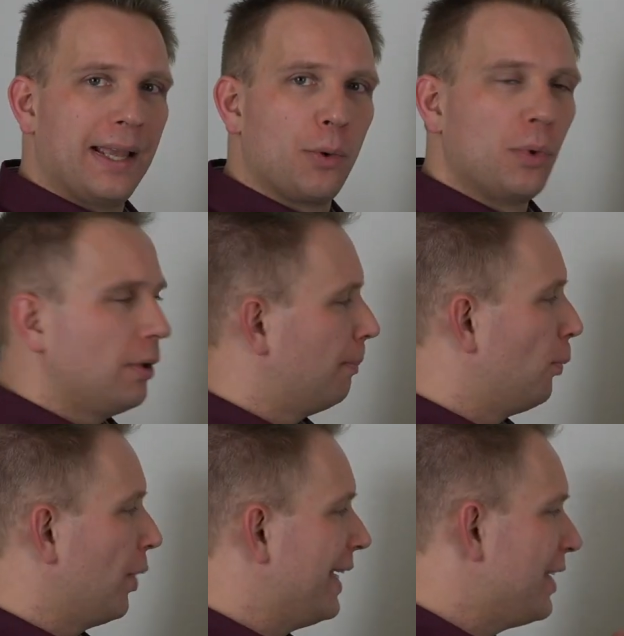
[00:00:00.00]
will
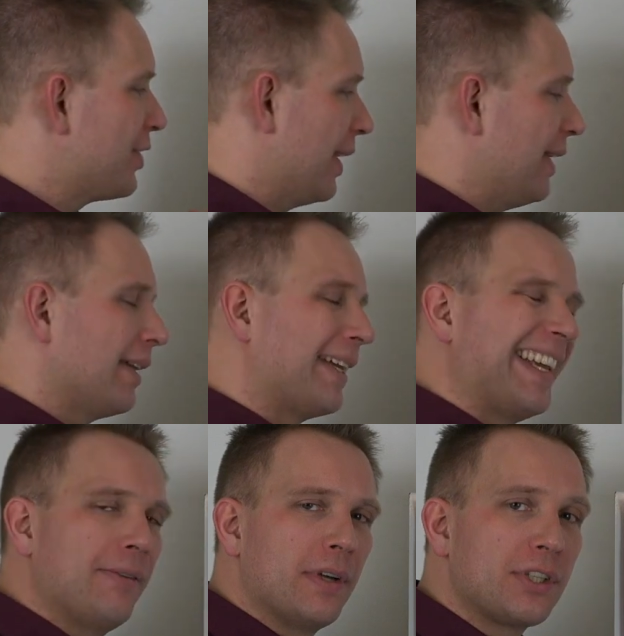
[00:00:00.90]
more easily
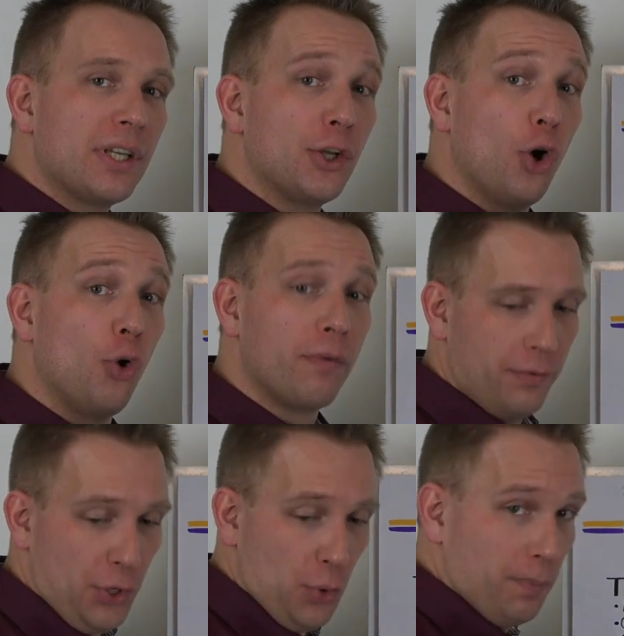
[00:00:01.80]
give us an
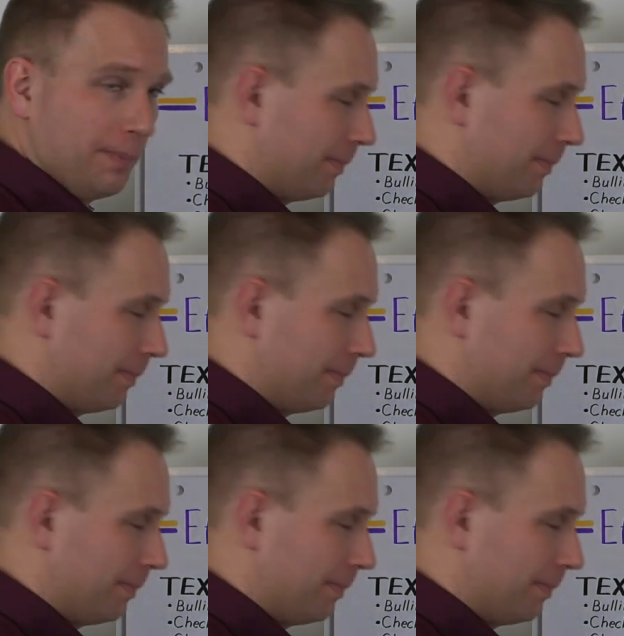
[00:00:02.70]
overview